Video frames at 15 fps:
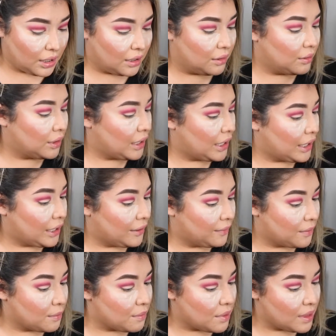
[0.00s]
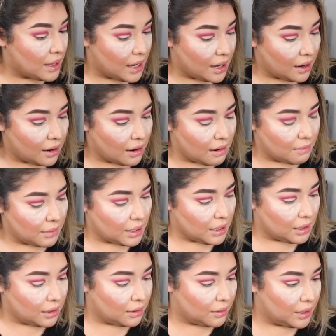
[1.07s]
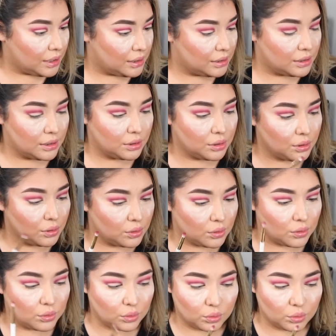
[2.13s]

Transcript: Okay, from there I'm gonna go into